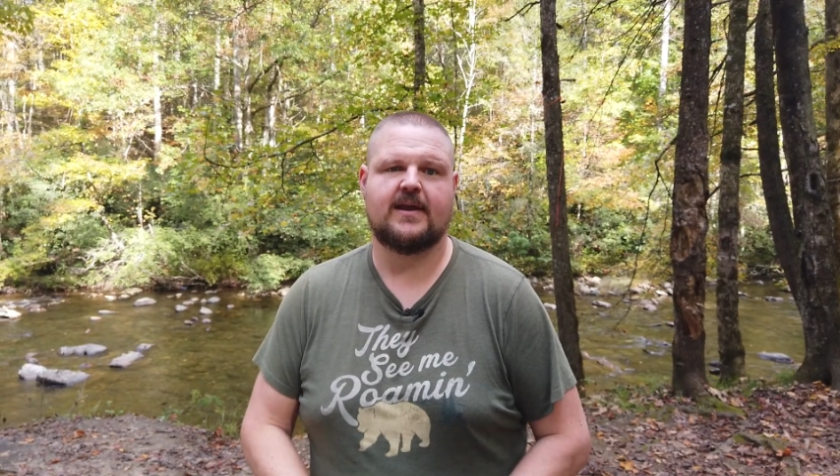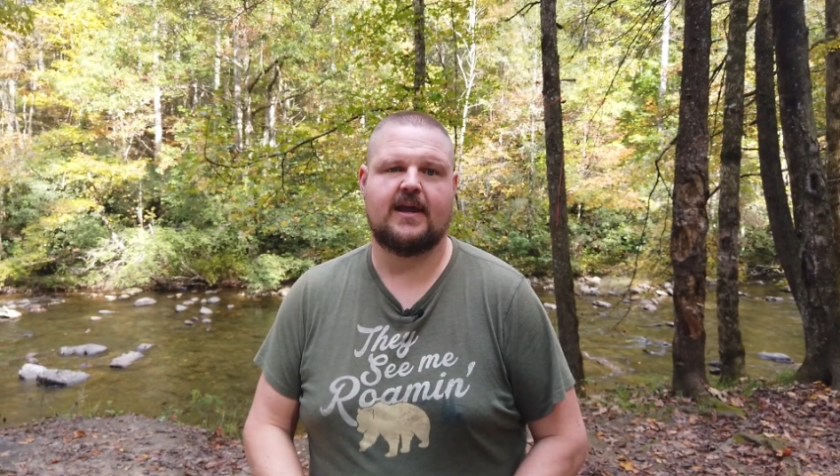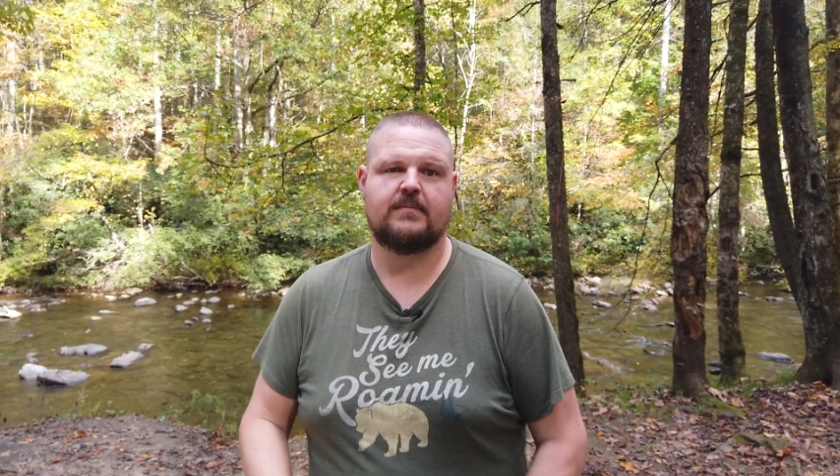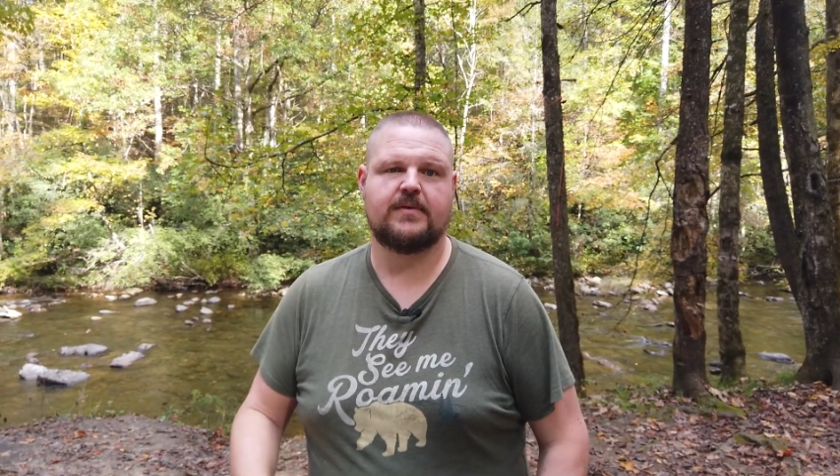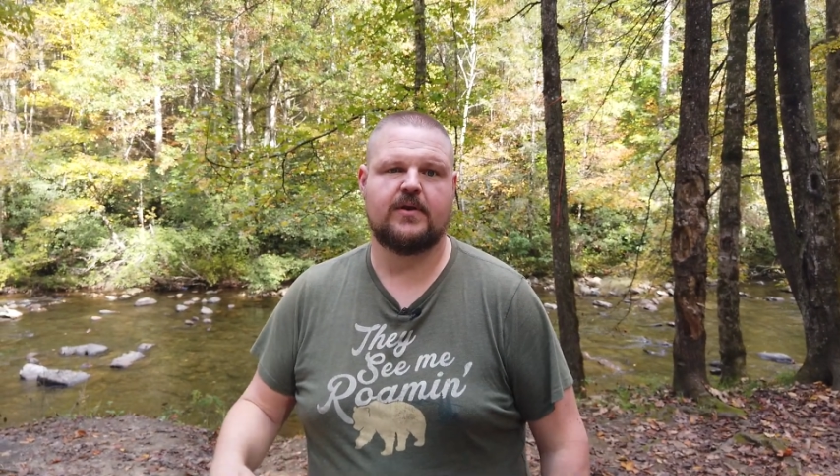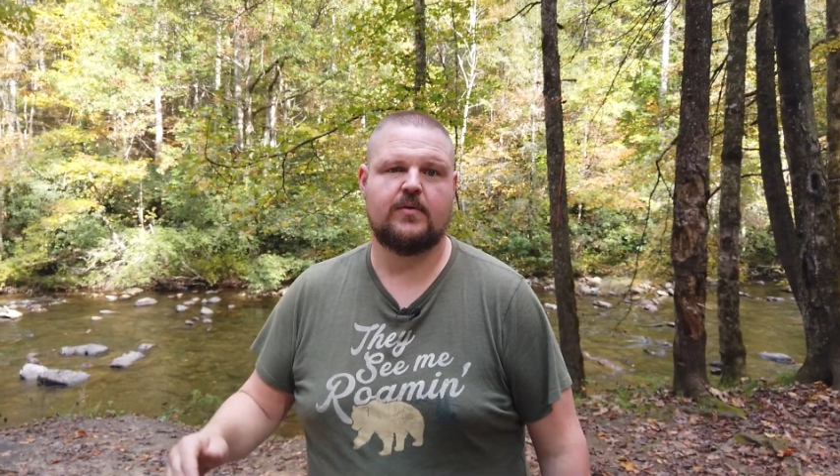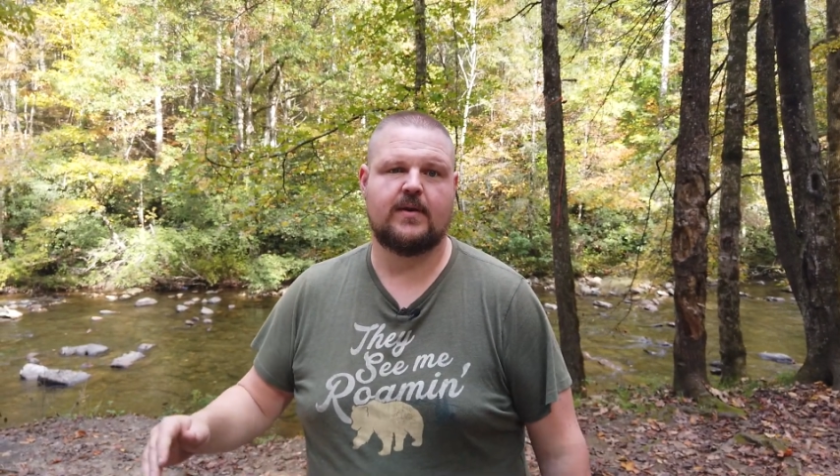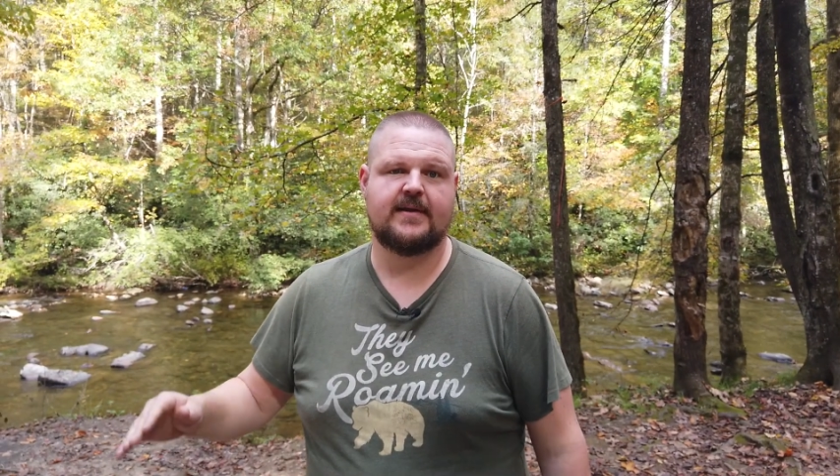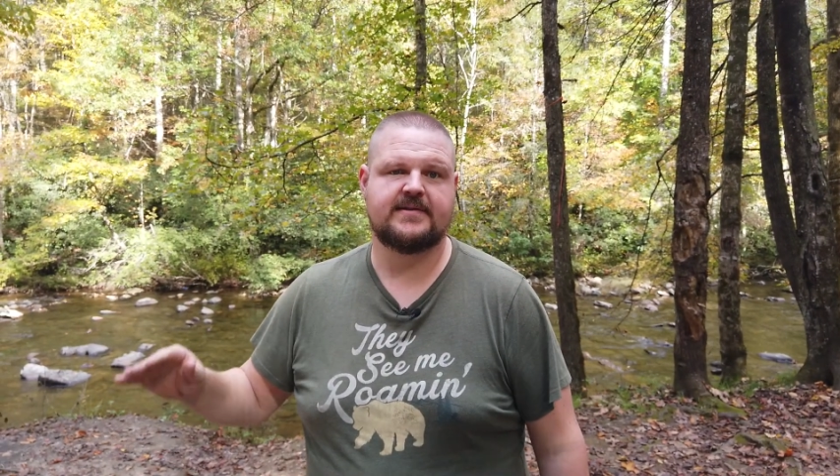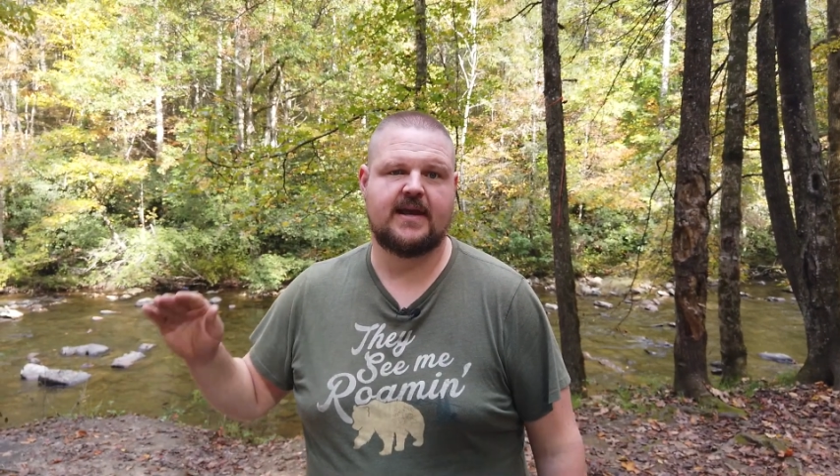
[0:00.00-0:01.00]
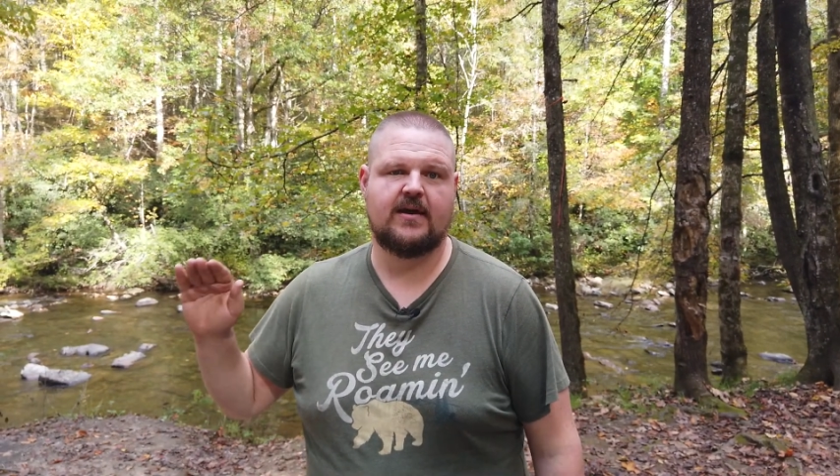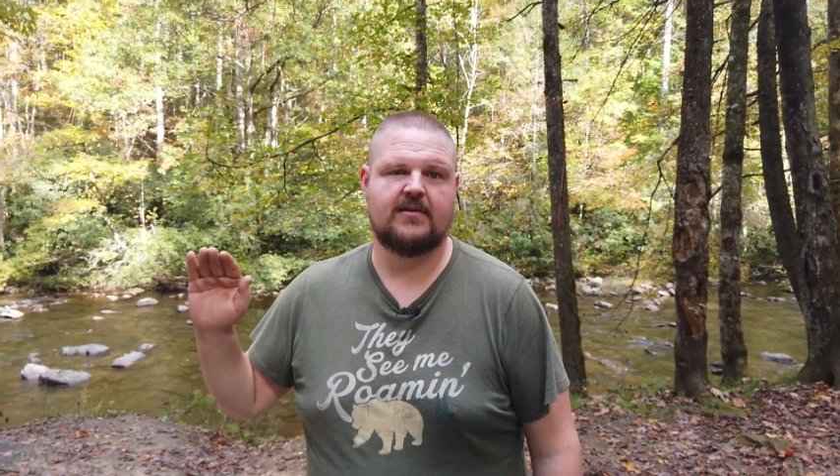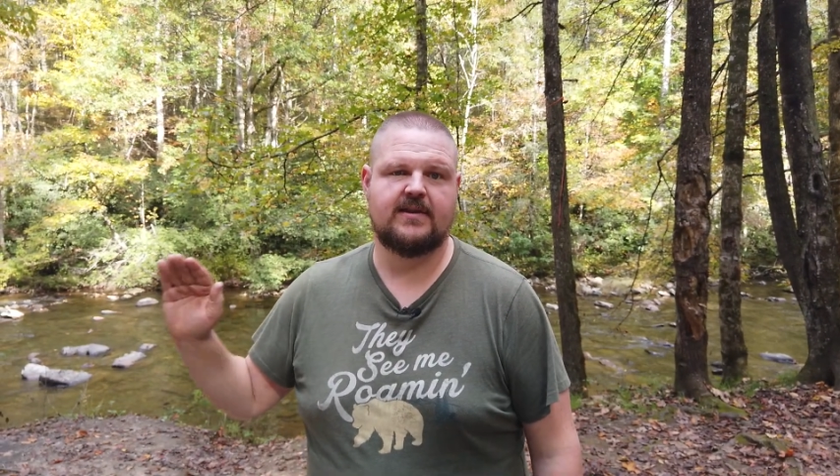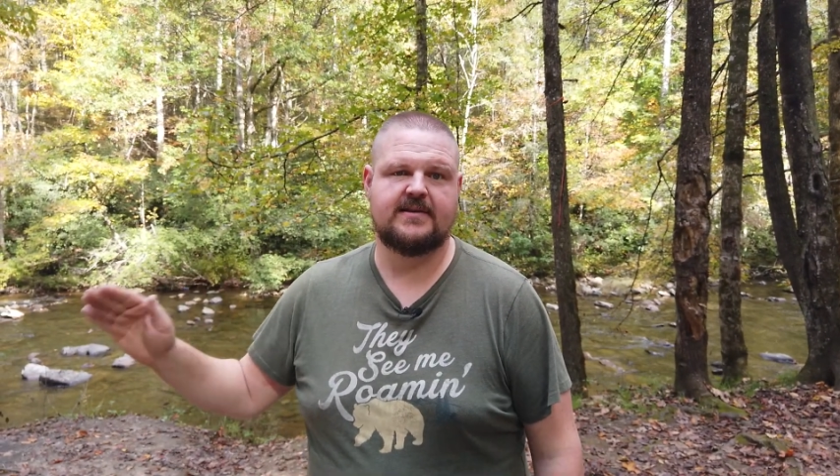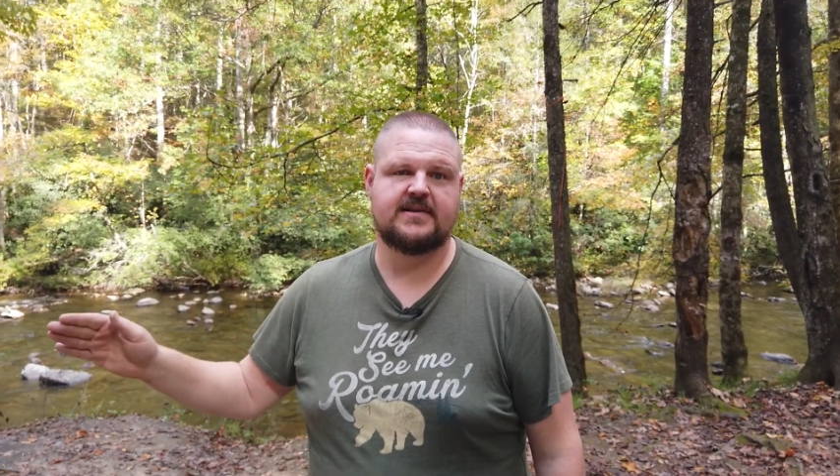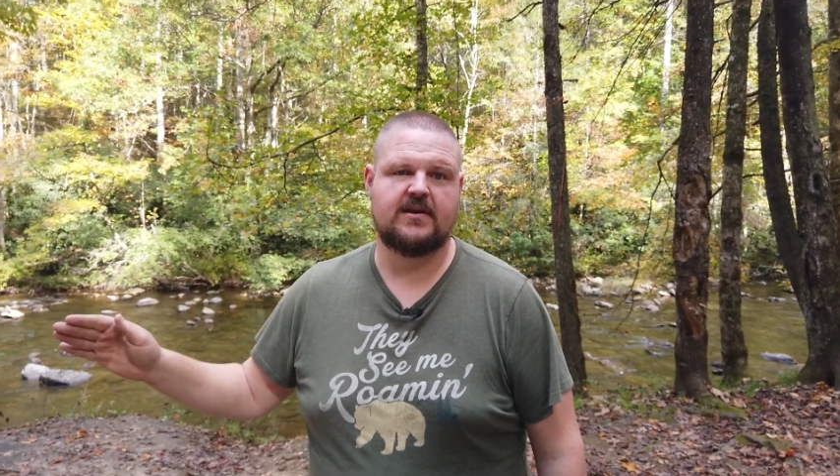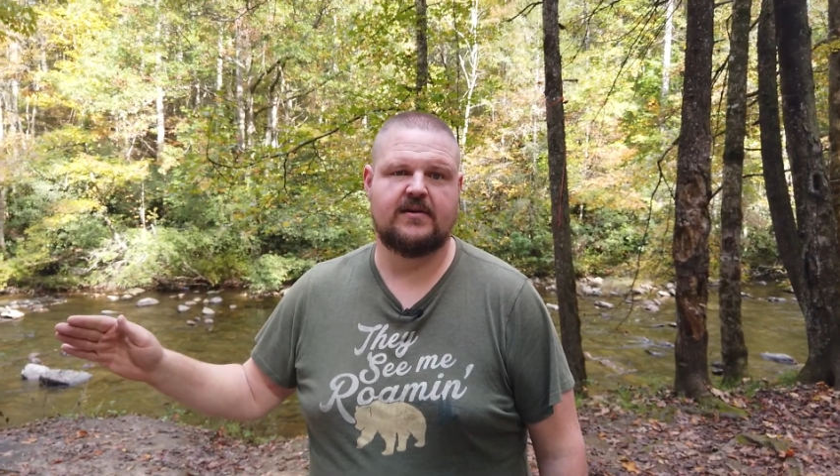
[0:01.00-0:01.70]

came through and I scouted these